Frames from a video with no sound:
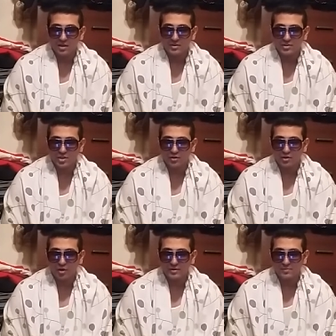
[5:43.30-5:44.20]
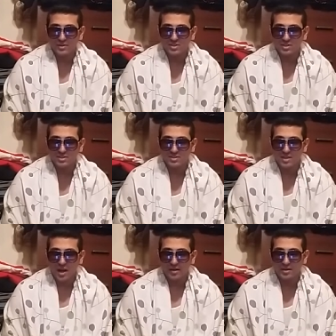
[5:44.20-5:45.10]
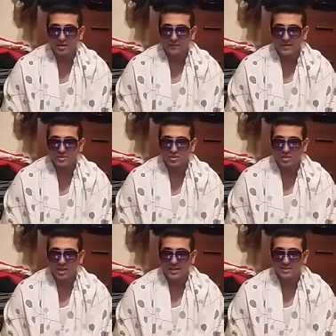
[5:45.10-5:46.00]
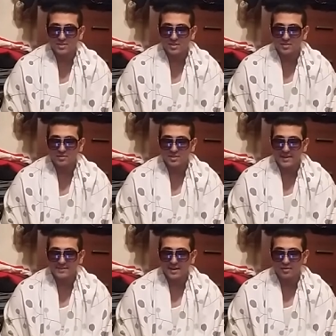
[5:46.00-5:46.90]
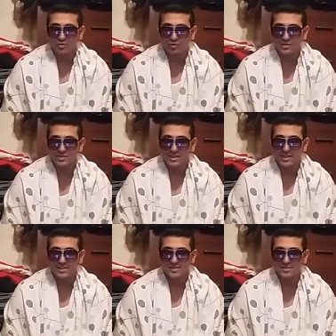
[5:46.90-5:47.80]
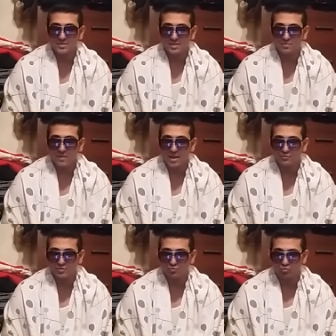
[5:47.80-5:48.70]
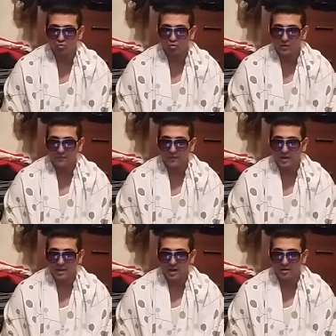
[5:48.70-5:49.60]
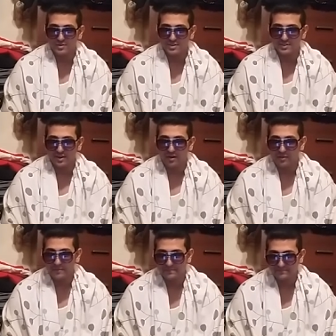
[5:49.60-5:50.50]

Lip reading: The Jericho Appreciation Society defeats Kingston, Santana, and Ortiz. This match was, who the fuck cares, you know?